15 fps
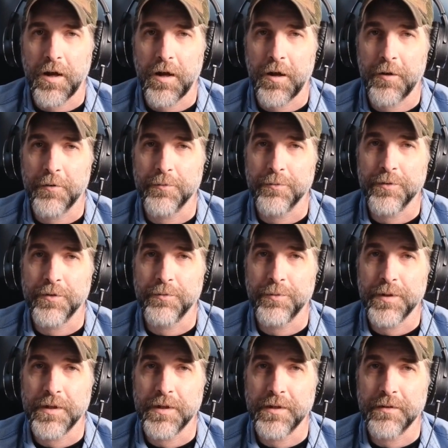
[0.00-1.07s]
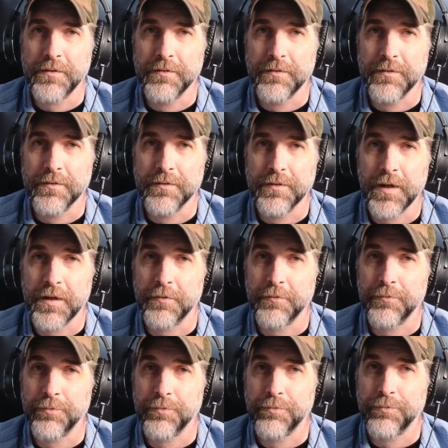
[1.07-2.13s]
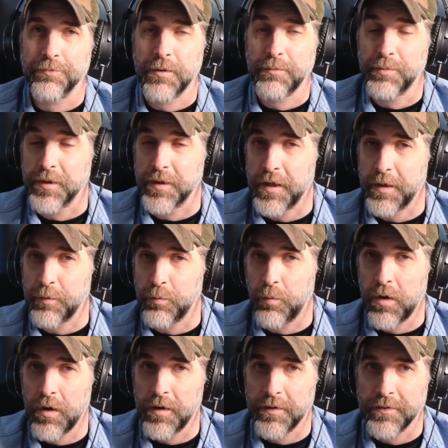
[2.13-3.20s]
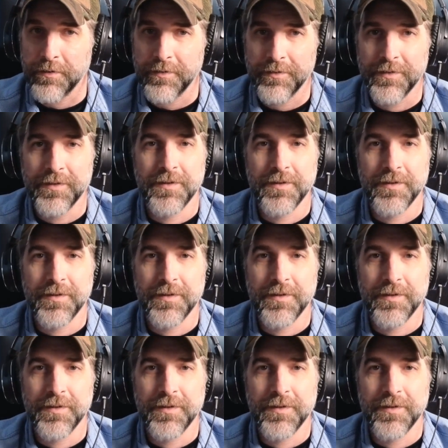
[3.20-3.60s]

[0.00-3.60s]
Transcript: do we kind of replicate one